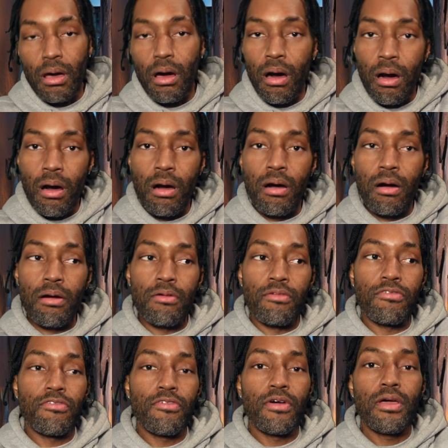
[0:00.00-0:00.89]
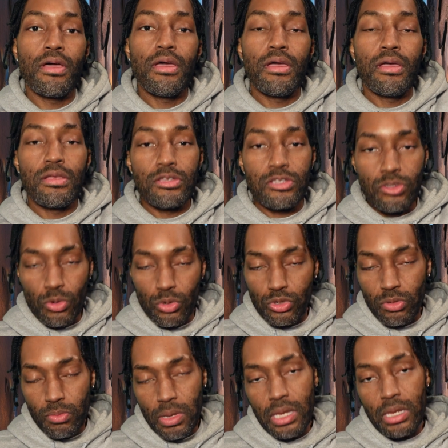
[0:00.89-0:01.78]
of
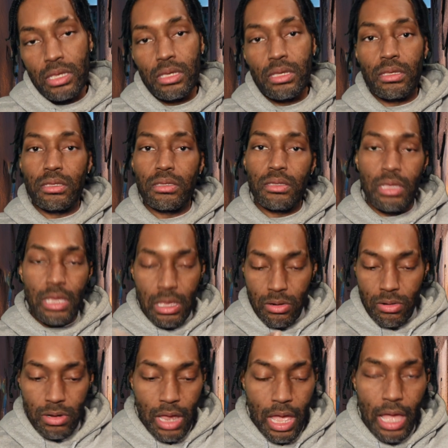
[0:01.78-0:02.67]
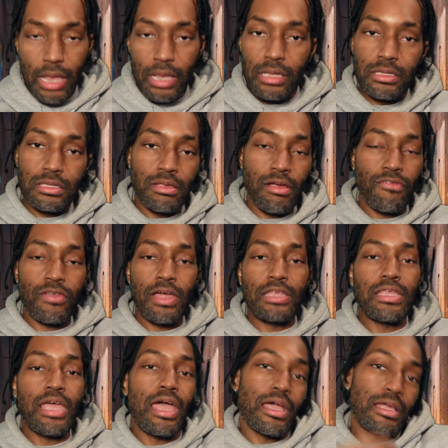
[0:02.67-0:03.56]
social media, the internet, stuff like
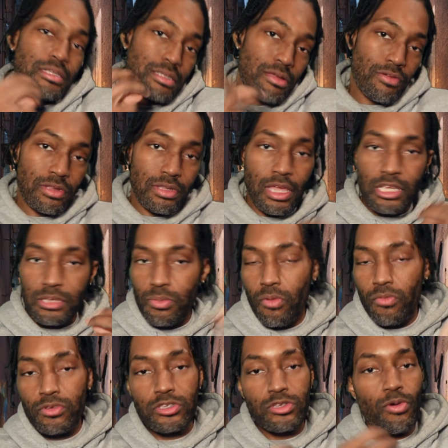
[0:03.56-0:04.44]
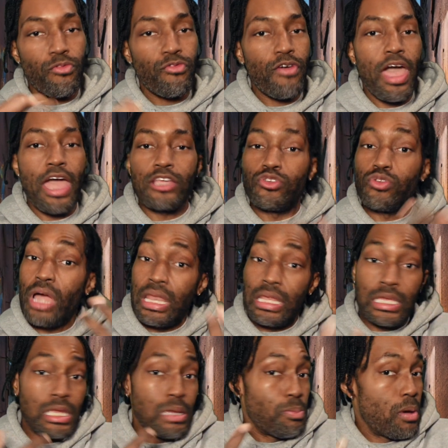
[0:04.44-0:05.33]
that, because everything's moving so fast. You got to
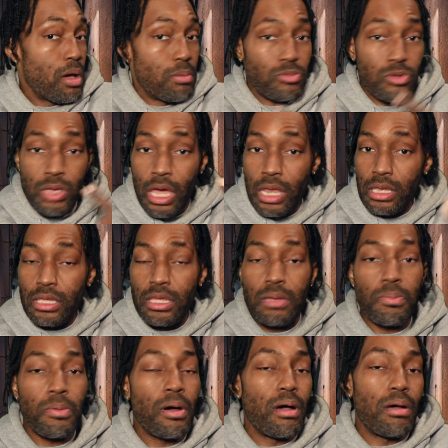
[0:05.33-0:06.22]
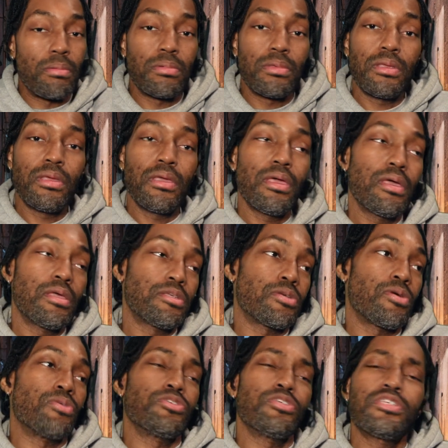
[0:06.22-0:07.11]
keep up.
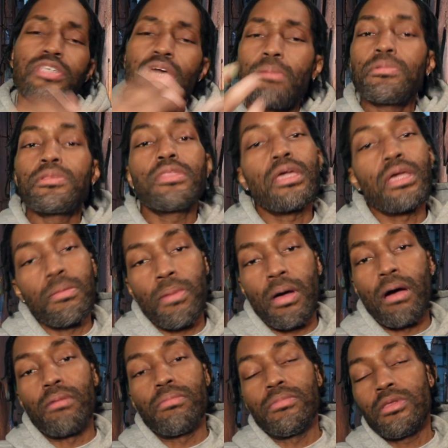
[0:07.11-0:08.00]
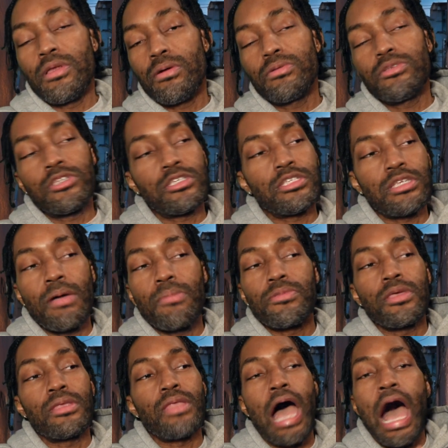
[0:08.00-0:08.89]
So just something to think about, you know, just
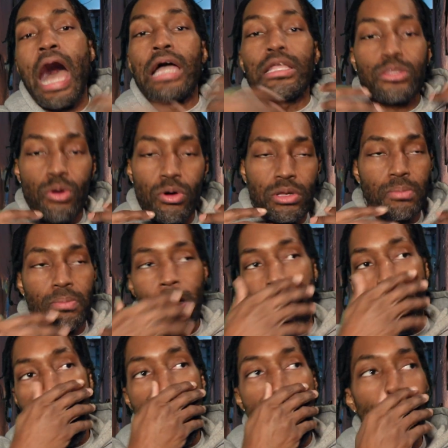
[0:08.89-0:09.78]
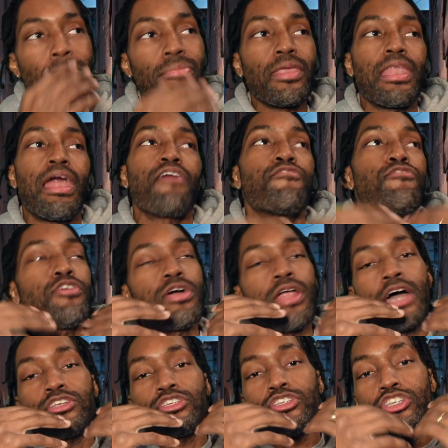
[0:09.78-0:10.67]
something I thought about, and I figured
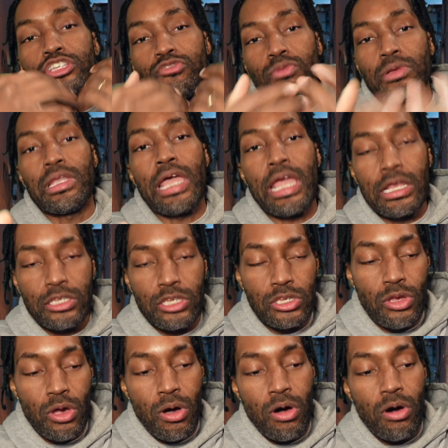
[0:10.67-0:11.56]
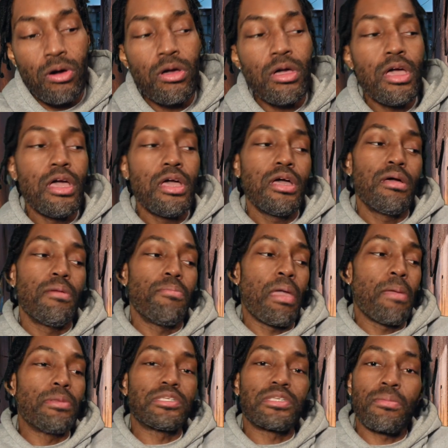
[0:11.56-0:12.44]
I should just relay it to y'all.
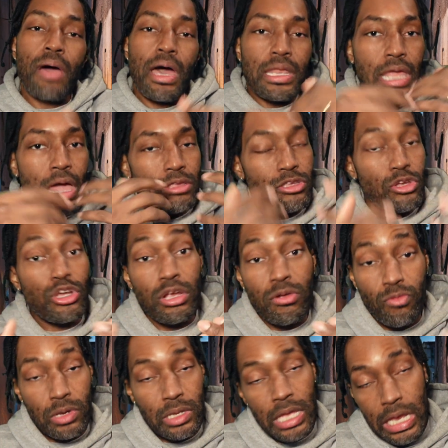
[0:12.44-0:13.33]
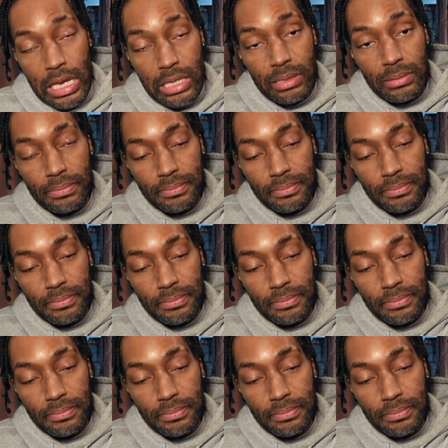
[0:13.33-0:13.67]
Maybe somebody out there can relate.